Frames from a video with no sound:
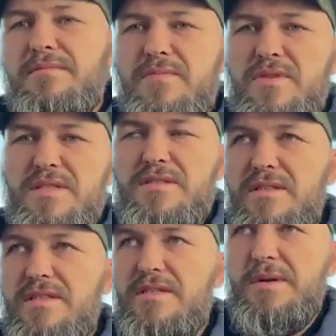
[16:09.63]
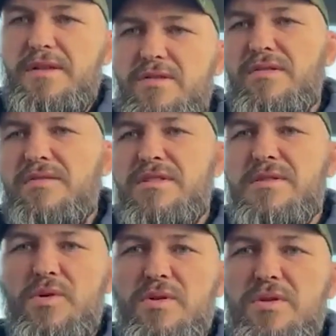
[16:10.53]
It's about the growth of
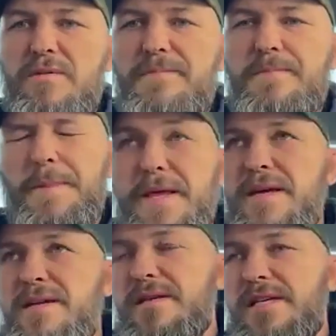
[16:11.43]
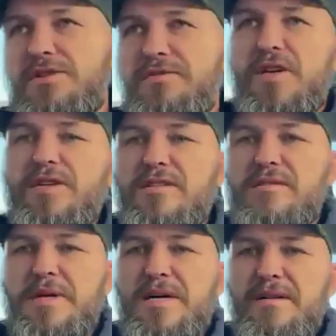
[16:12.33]
sport, and each event is
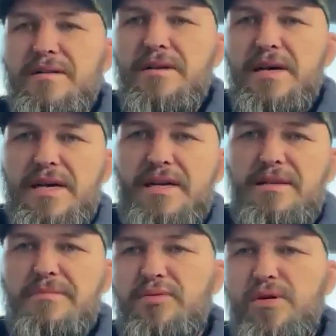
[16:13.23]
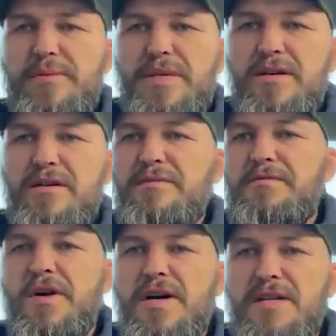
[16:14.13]
about a premier
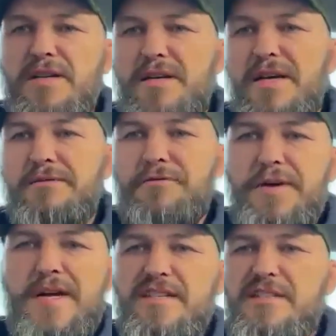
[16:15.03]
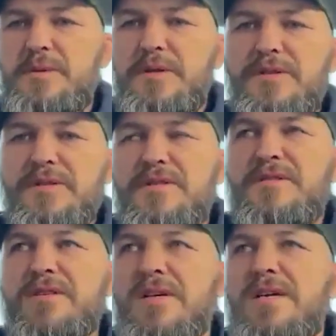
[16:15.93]
fighter and fan
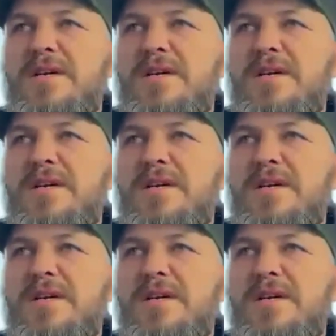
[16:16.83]
experience.